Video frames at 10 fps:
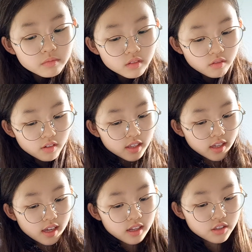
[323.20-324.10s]

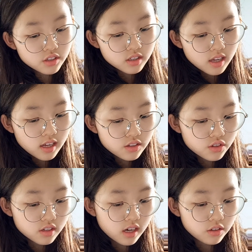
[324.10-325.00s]
Running hunters
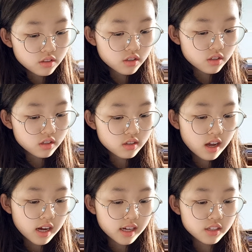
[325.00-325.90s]
scattered down the
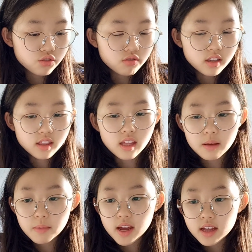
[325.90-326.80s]
high street. They
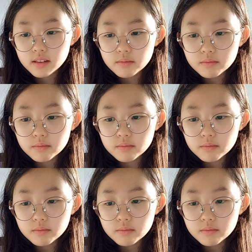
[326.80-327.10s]
met